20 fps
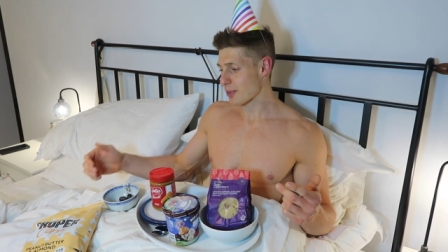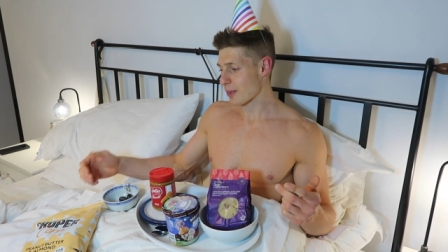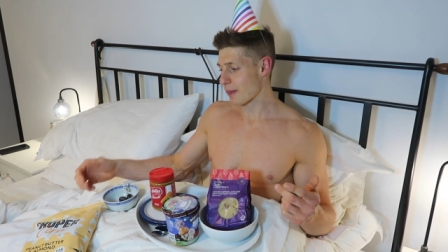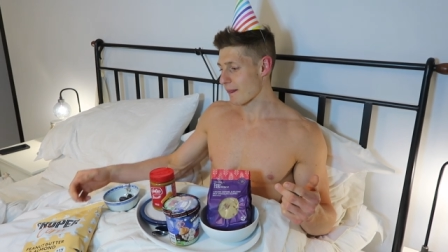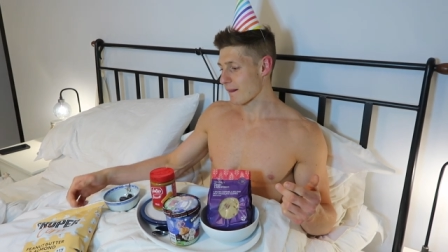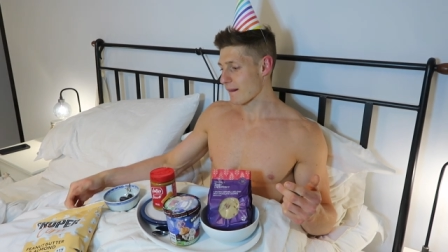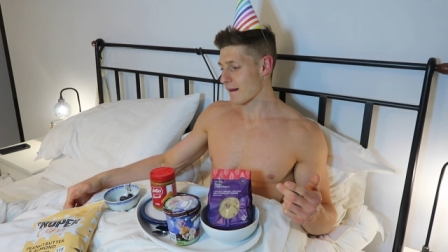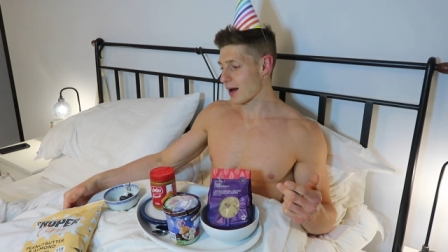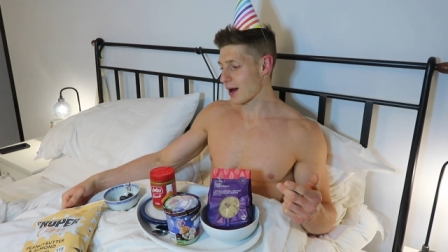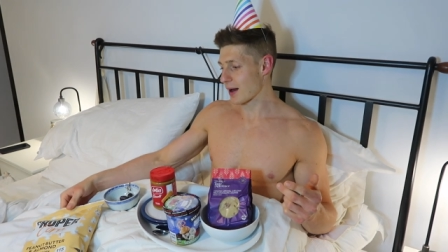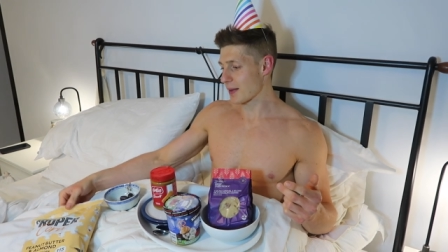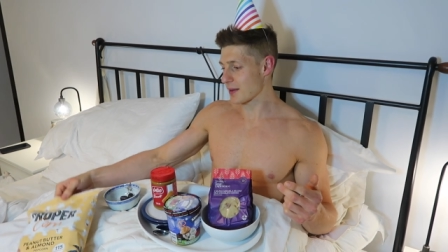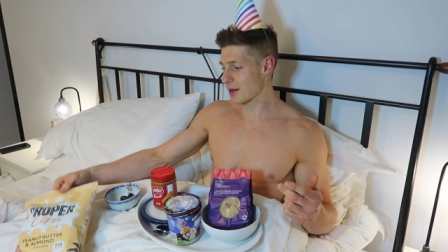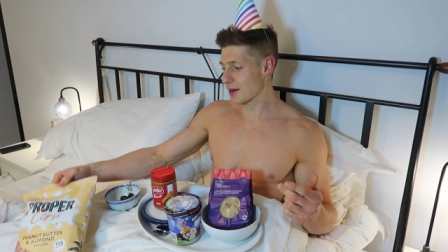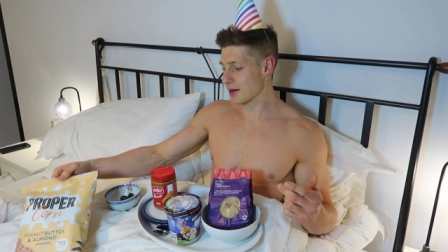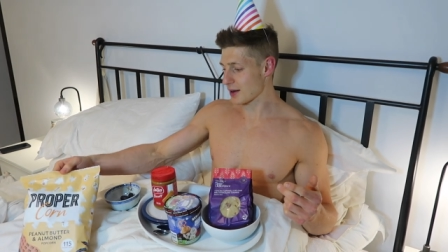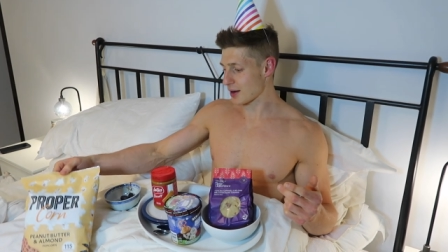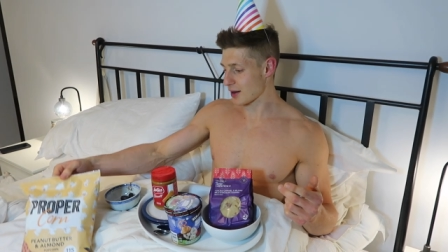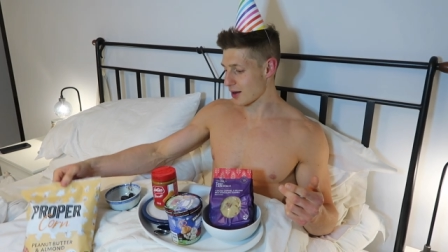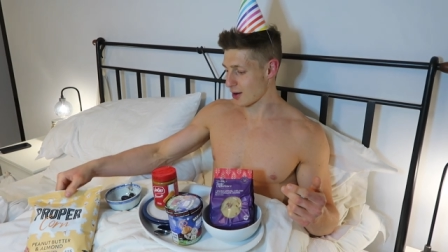caterpillar.
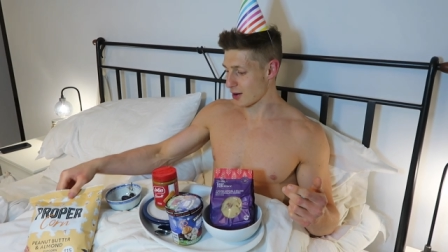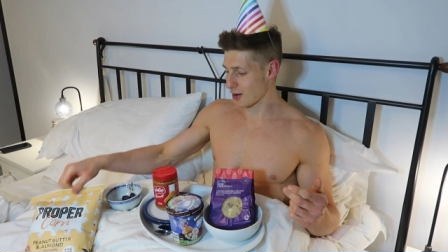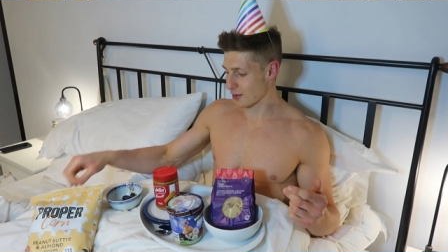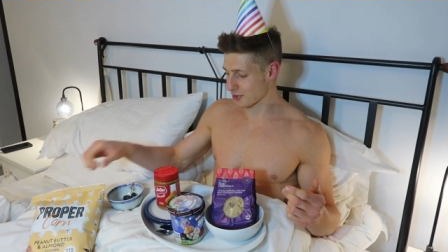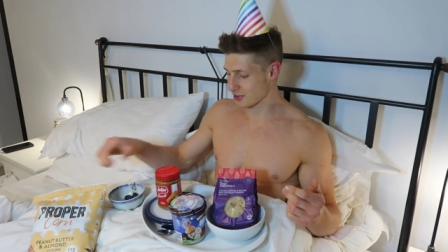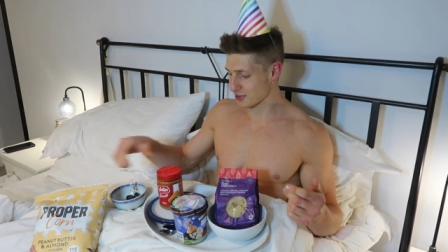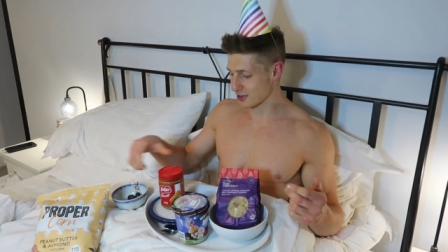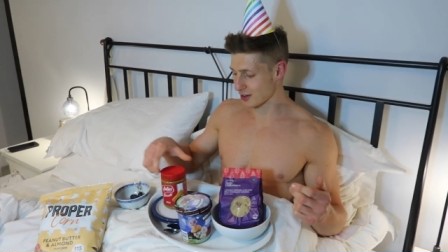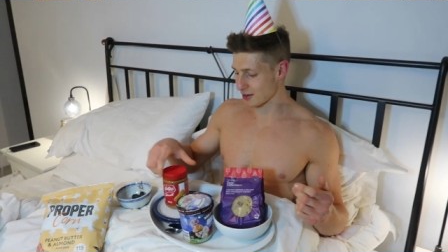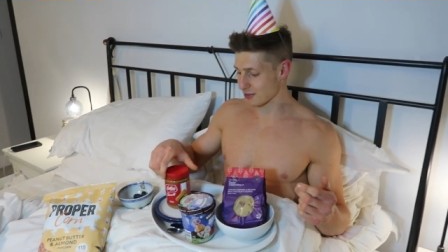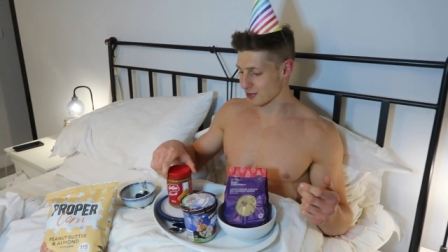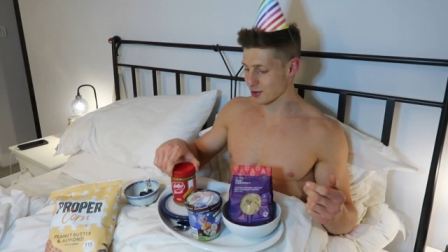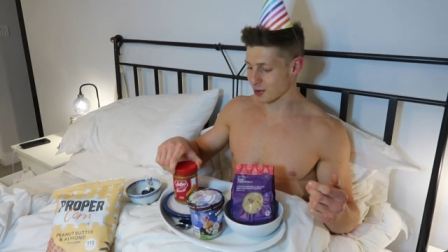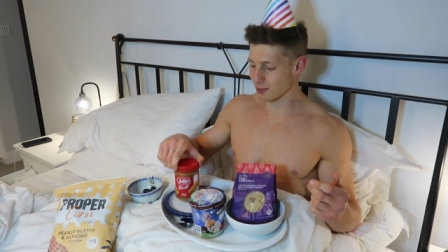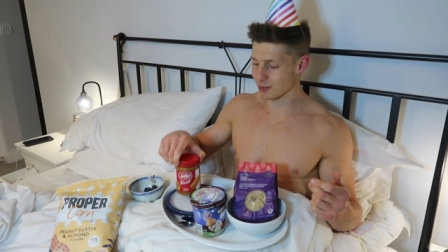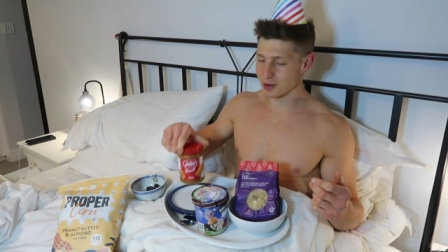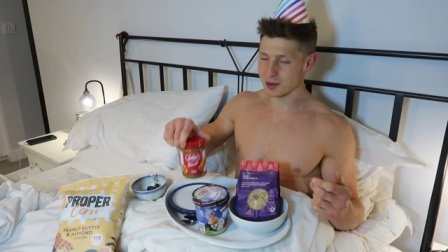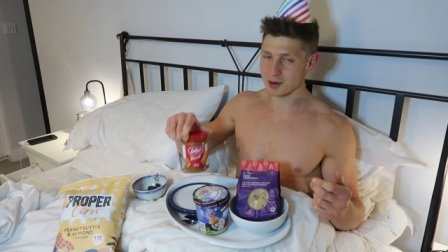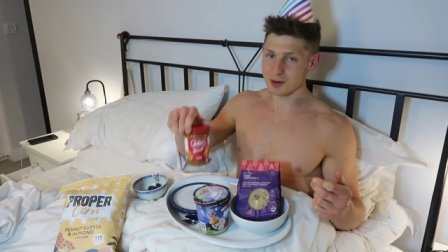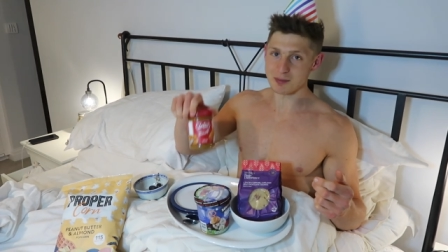Obviously, I've
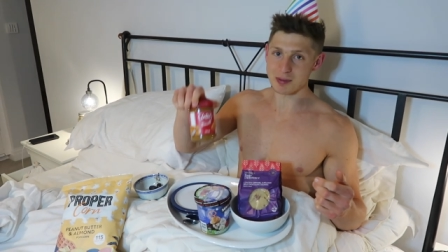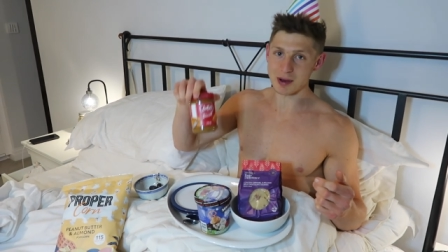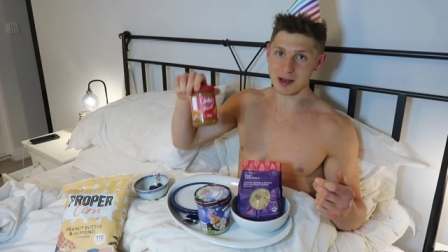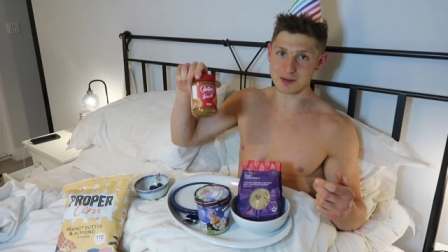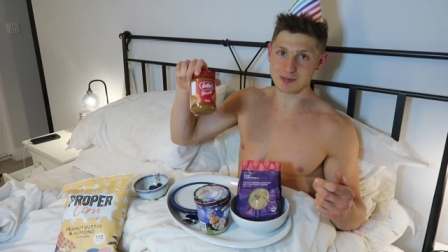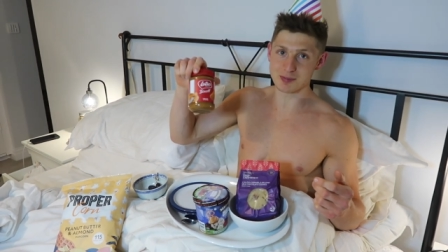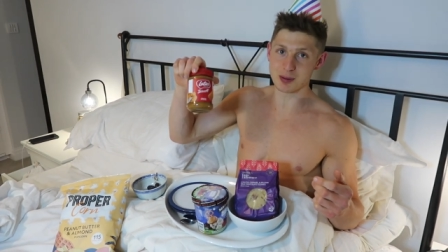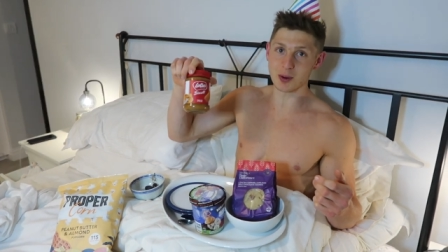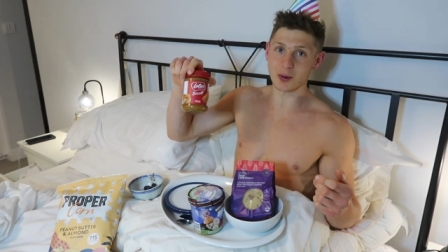got my new best